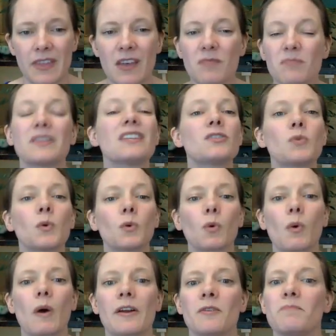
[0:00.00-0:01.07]
but this would
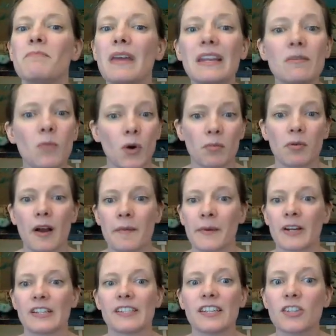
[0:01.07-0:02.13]
require many more
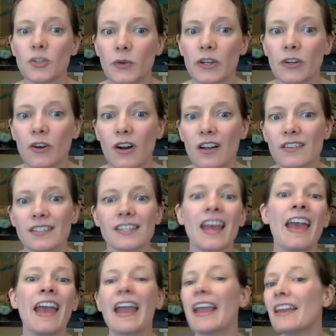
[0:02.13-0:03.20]
primary sensory neurons
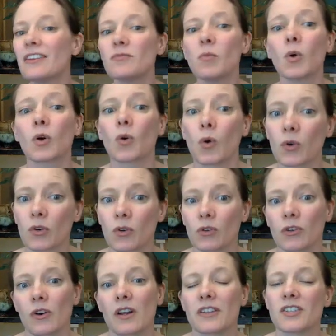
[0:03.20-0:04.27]
and more cortical
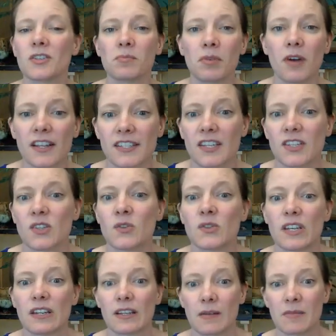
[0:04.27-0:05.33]
neurons to process those
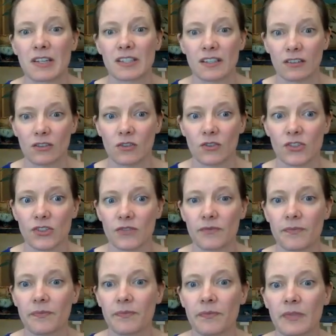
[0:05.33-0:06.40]
incoming signals.
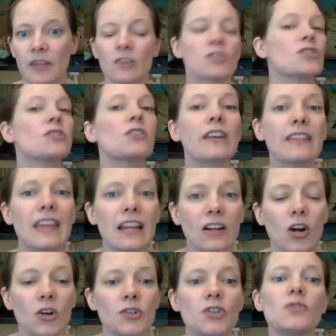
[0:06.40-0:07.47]
Just look at that
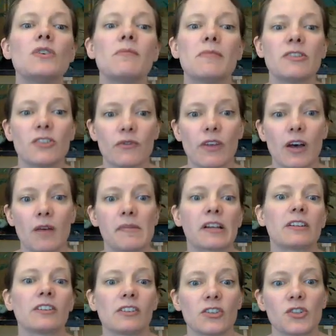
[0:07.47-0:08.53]
cartoon image of the
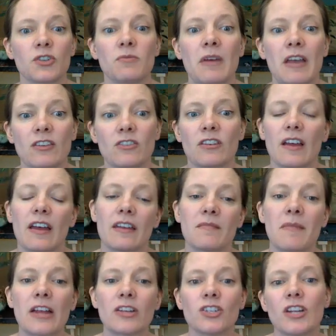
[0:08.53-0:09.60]
homunculus you made and
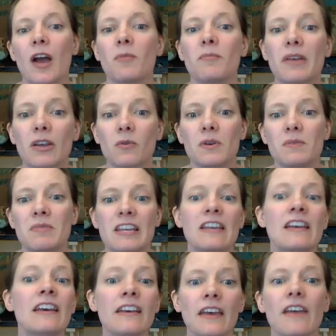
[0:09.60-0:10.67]
imagine how big it would be
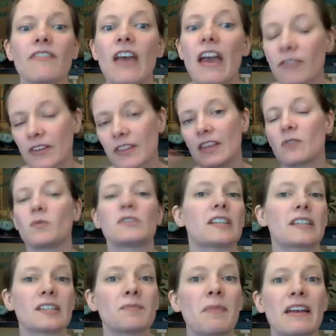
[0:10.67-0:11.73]
if everything was
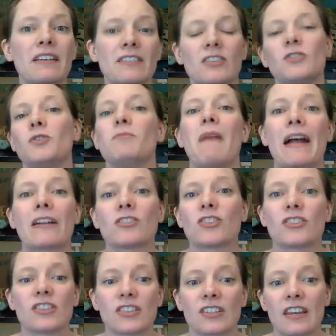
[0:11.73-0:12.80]
expanded to match
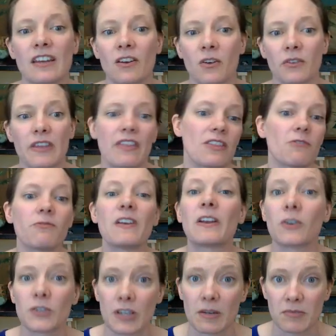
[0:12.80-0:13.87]
the scale that the
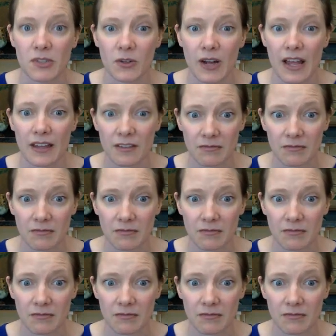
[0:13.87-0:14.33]
fingertips are at.